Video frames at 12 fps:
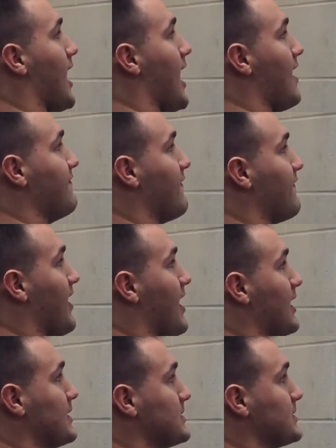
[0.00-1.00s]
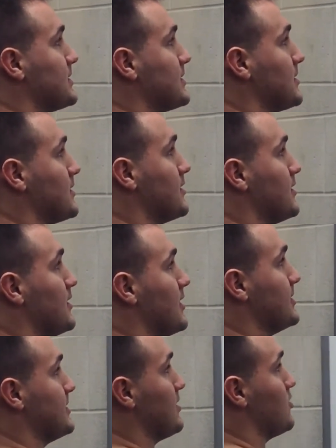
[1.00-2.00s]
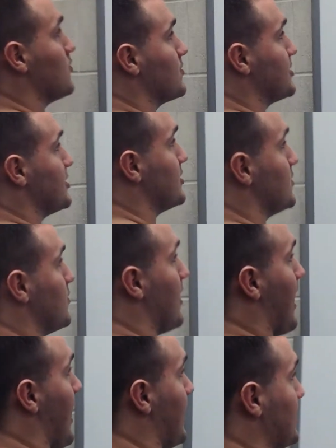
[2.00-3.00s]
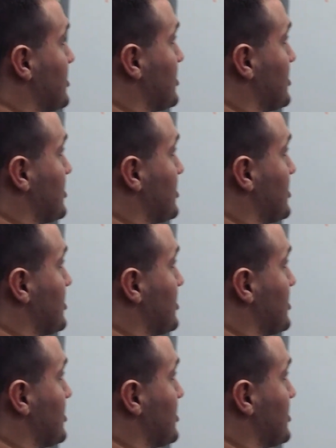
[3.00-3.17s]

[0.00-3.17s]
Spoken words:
f of x is equal to x